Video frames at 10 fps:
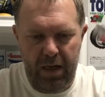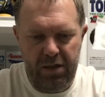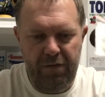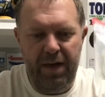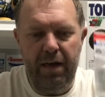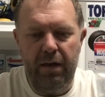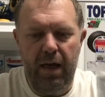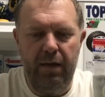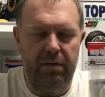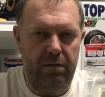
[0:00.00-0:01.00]
So then
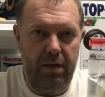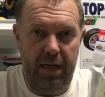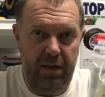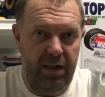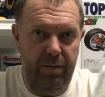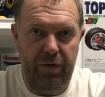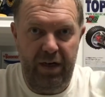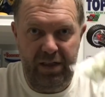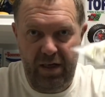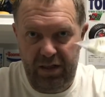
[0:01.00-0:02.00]
I kind of did my
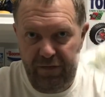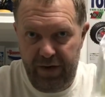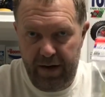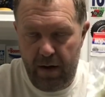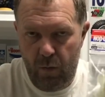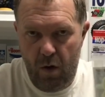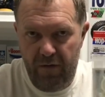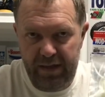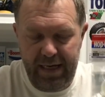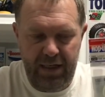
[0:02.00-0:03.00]
research to figure out what
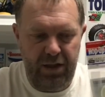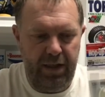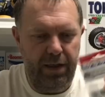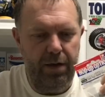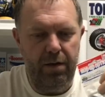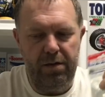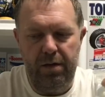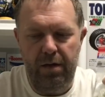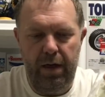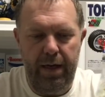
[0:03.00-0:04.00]
this actually does,